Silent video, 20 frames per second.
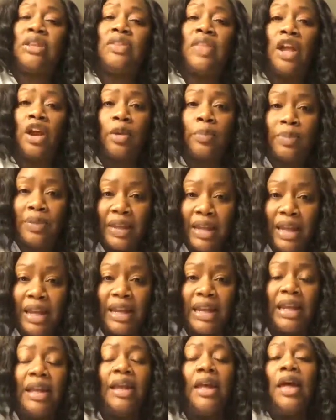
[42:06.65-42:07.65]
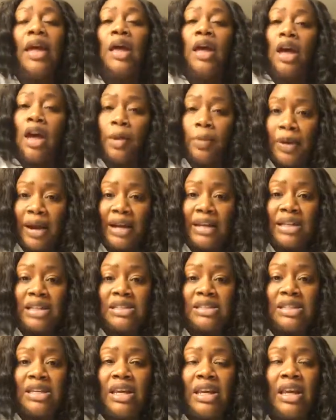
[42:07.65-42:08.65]
that they are planning a
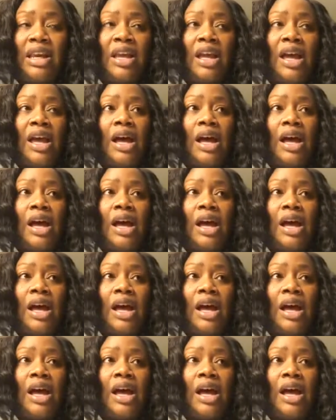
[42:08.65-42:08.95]
pregnancy.